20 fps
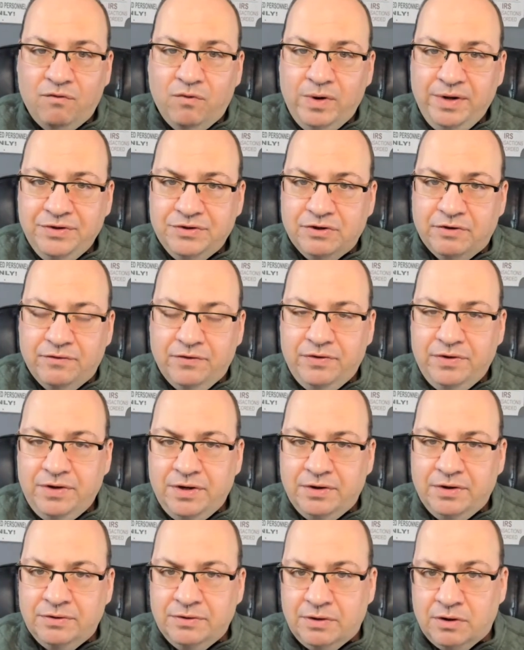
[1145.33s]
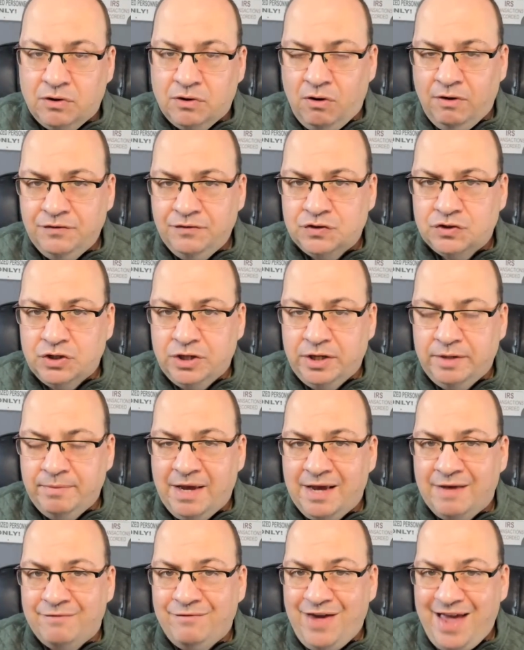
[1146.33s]
wins over the year. Gulfstream
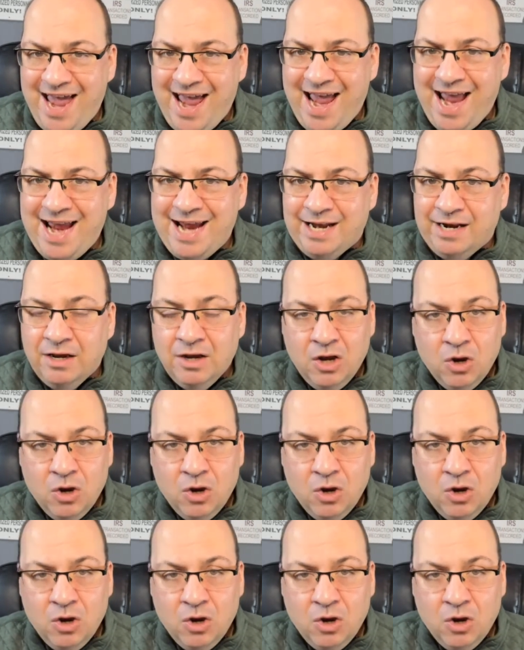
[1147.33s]
have eight.